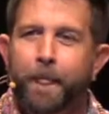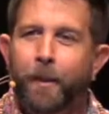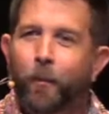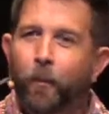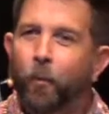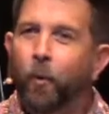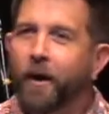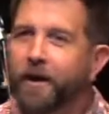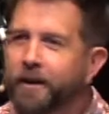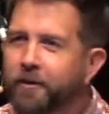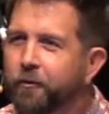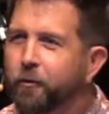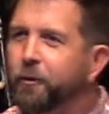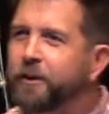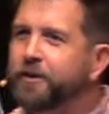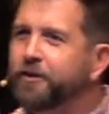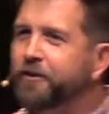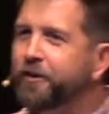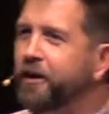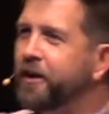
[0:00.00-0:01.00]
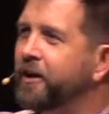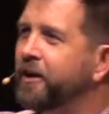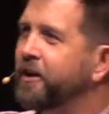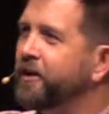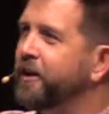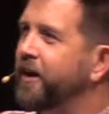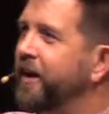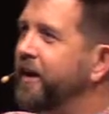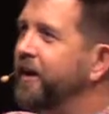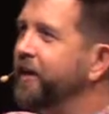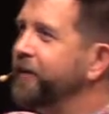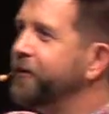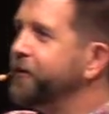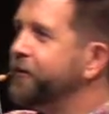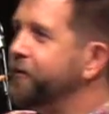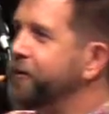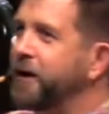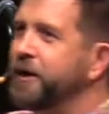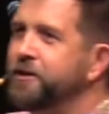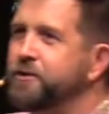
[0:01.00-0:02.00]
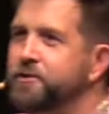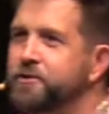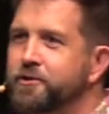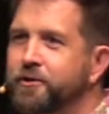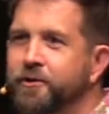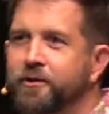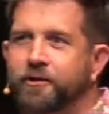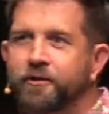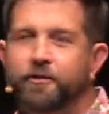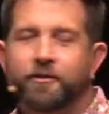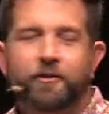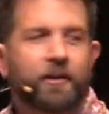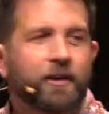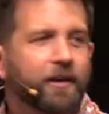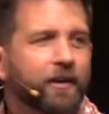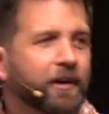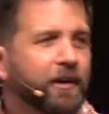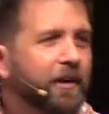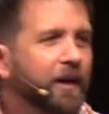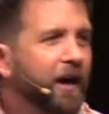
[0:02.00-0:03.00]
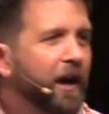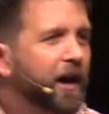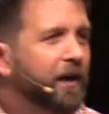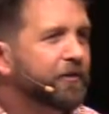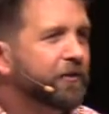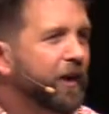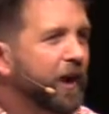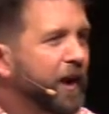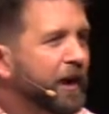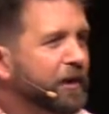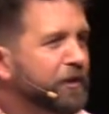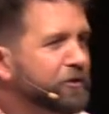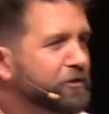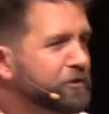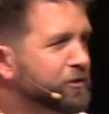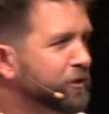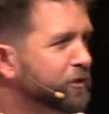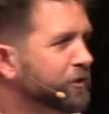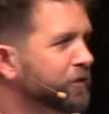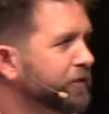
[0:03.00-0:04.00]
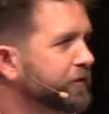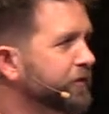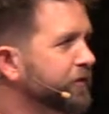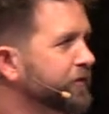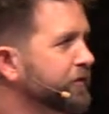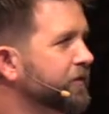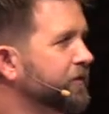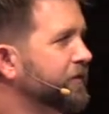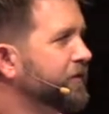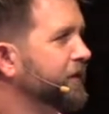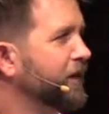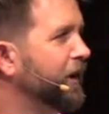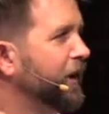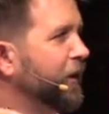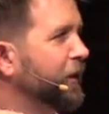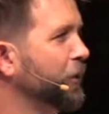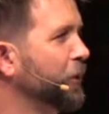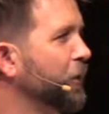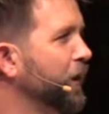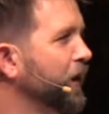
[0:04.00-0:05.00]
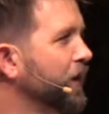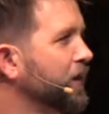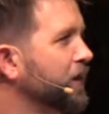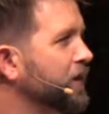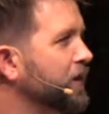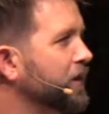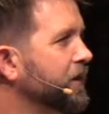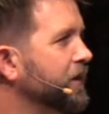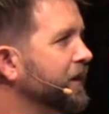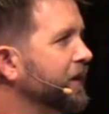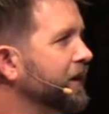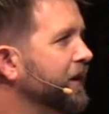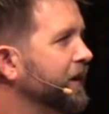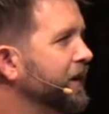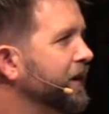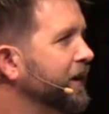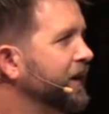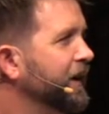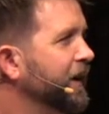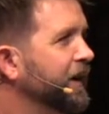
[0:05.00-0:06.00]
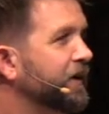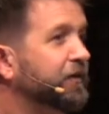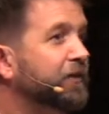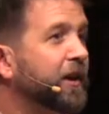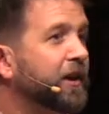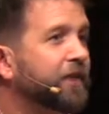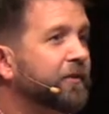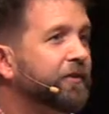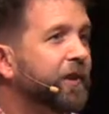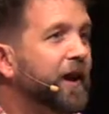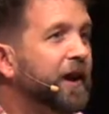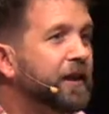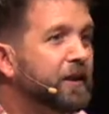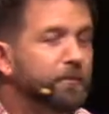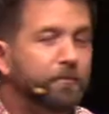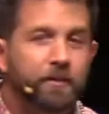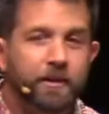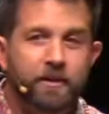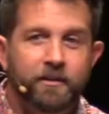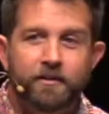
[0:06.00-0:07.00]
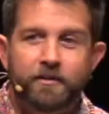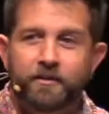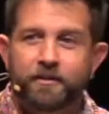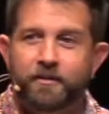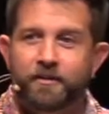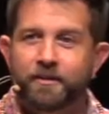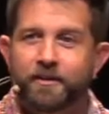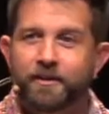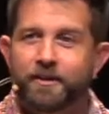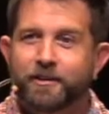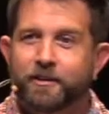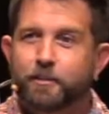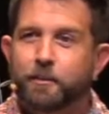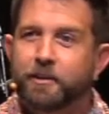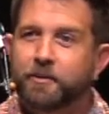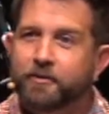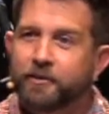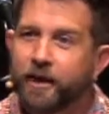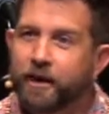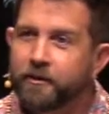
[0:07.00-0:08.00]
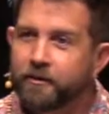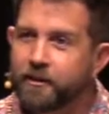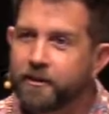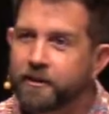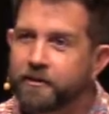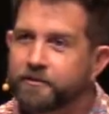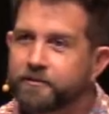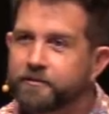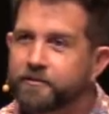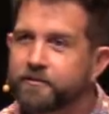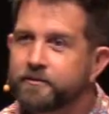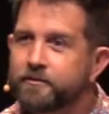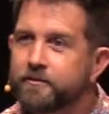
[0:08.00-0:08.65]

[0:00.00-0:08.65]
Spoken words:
What if we saw strangers as angels unaware, instead of enemies to be scared of?